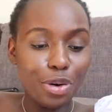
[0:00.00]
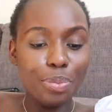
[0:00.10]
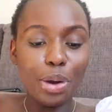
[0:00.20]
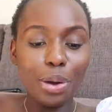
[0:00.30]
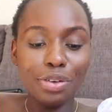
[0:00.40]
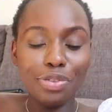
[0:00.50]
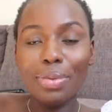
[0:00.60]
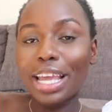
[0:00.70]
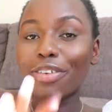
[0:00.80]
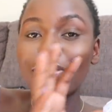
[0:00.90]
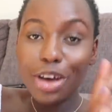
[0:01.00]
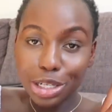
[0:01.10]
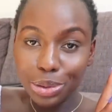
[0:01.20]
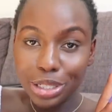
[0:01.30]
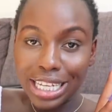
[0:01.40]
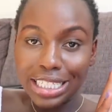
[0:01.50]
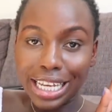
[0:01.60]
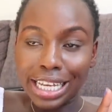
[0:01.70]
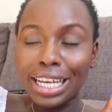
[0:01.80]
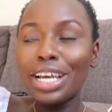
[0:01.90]
from going from like virtual
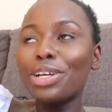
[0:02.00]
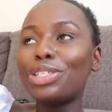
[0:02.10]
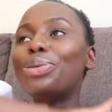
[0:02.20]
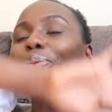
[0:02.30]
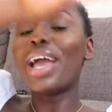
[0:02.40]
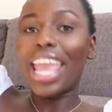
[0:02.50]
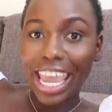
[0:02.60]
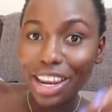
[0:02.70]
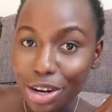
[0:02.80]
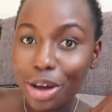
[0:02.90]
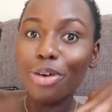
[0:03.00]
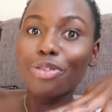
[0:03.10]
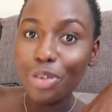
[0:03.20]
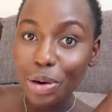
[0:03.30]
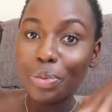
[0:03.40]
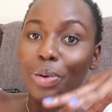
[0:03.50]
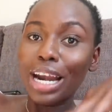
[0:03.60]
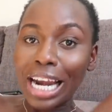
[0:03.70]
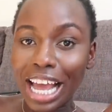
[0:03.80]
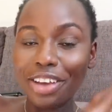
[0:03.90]
dating to in real
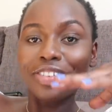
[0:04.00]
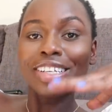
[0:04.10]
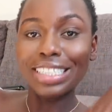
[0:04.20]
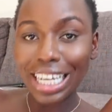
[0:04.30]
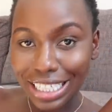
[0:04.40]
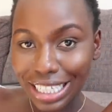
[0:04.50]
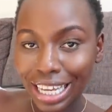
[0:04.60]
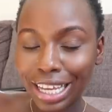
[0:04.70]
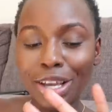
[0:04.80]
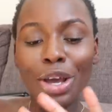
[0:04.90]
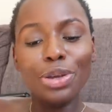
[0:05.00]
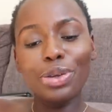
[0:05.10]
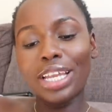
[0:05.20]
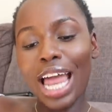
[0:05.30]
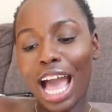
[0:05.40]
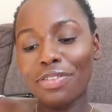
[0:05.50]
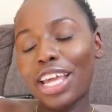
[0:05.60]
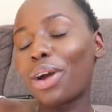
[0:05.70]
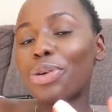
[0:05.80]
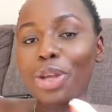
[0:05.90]
life dating, you can have
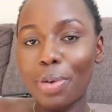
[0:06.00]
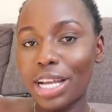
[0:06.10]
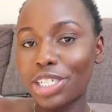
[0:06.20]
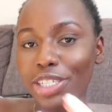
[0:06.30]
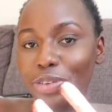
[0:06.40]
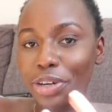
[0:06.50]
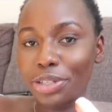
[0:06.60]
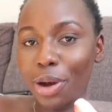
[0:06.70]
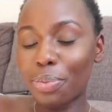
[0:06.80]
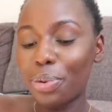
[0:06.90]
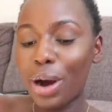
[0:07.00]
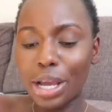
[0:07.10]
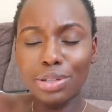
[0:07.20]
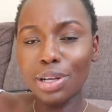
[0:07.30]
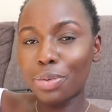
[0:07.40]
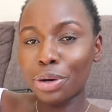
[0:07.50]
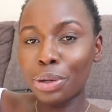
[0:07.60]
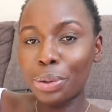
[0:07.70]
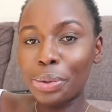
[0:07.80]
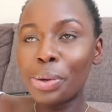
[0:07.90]
like on your badges, for example, are you someone
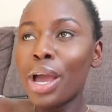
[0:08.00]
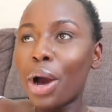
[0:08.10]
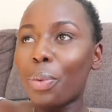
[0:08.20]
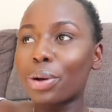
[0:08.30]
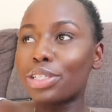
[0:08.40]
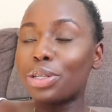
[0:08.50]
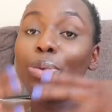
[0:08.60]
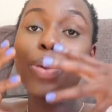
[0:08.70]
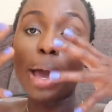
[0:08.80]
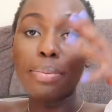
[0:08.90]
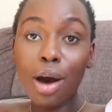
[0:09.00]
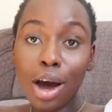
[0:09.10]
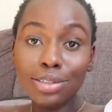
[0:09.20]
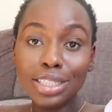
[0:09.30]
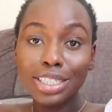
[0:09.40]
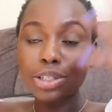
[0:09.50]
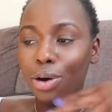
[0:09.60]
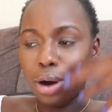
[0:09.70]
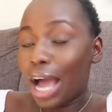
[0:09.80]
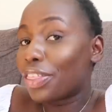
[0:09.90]
who wants to wear masks?
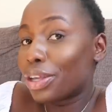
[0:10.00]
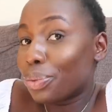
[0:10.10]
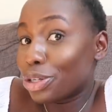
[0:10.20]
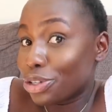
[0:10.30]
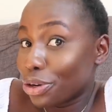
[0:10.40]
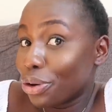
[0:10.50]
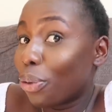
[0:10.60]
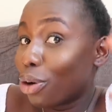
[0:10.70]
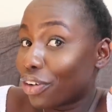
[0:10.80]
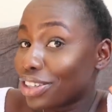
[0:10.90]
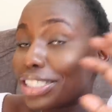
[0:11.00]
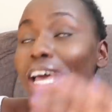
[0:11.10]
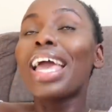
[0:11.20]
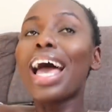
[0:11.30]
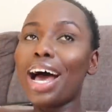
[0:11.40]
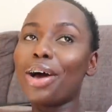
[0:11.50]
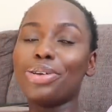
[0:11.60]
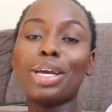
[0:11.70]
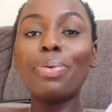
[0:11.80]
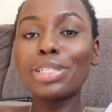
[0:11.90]
I think we should, all of us.
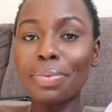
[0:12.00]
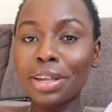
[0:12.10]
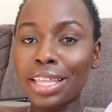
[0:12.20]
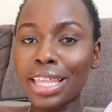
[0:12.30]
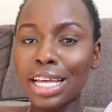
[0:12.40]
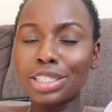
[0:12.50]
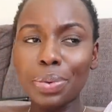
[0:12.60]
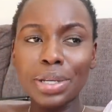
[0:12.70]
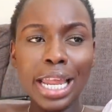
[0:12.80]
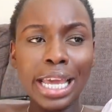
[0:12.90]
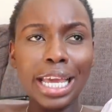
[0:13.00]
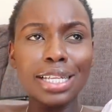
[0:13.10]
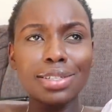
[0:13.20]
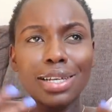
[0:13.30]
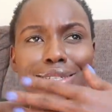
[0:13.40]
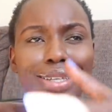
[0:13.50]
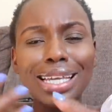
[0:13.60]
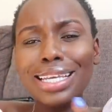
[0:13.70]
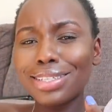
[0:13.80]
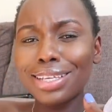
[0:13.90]
You can put something like that, so it's like it's
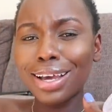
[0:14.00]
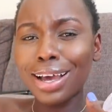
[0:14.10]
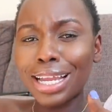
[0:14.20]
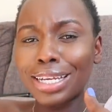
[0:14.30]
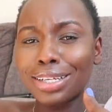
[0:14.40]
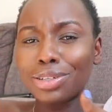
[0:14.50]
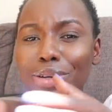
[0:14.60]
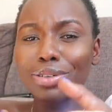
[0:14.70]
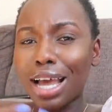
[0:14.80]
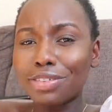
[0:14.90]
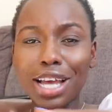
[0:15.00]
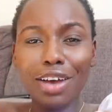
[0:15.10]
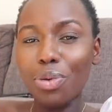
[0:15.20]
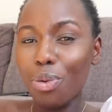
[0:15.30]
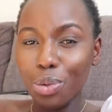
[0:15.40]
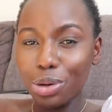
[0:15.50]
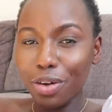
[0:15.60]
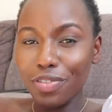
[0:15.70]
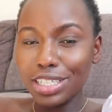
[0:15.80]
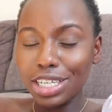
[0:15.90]
easier and you don't have to have awkward
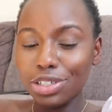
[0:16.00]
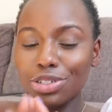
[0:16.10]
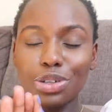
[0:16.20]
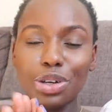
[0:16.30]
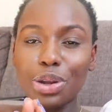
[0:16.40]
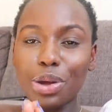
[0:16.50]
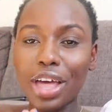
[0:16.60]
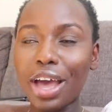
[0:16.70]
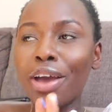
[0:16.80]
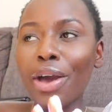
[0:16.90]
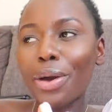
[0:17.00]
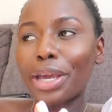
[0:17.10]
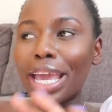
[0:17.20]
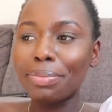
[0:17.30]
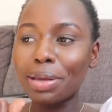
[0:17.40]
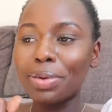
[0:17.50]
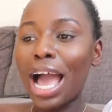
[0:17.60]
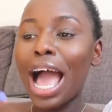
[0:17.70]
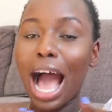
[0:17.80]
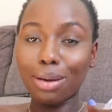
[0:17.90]
conversations. You can know that, okay, maybe
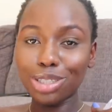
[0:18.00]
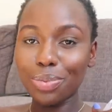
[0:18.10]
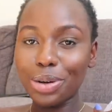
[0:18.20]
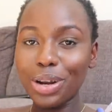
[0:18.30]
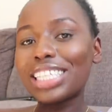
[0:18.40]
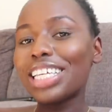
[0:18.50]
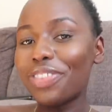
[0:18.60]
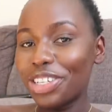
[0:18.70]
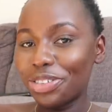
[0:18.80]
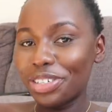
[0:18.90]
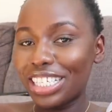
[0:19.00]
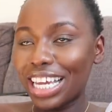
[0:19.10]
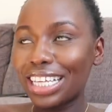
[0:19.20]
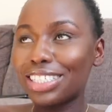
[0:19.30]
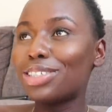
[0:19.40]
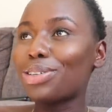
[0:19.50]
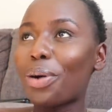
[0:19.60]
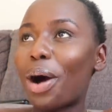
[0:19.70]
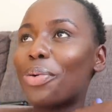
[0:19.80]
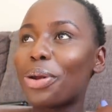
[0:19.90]
I'm someone who likes adventurous dates,
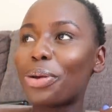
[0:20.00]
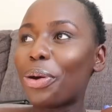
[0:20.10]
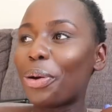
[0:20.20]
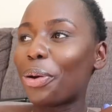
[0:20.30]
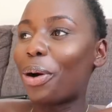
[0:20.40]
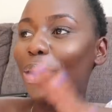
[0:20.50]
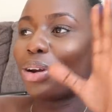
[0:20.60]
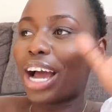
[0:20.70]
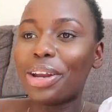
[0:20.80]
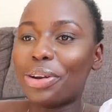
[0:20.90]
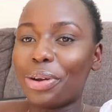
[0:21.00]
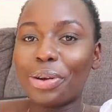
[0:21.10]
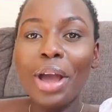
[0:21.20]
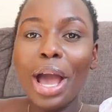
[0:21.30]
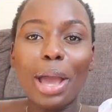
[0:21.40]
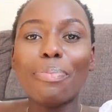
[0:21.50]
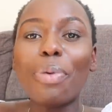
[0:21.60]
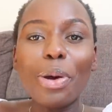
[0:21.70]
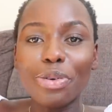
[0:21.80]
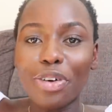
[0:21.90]
so I want to go on, I don't know, a
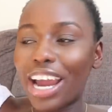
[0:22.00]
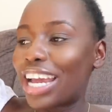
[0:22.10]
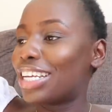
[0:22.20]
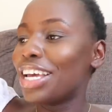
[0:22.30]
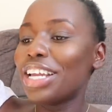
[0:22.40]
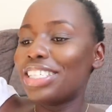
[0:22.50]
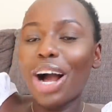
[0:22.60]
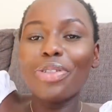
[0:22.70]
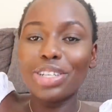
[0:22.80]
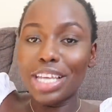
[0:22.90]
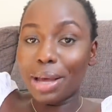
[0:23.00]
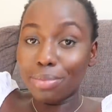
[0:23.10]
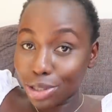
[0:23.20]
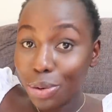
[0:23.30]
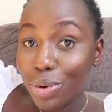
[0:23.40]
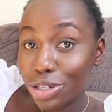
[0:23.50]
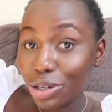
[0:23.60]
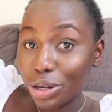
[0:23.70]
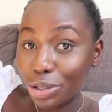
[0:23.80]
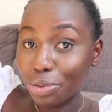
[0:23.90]
boat ride down the Thames, which
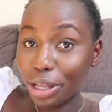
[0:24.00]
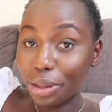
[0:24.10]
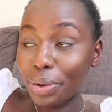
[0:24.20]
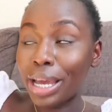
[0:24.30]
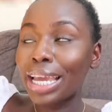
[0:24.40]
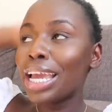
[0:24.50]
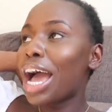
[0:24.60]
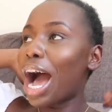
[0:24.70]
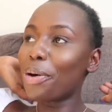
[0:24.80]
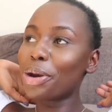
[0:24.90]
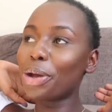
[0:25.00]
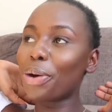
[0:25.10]
you can do, by the way. I want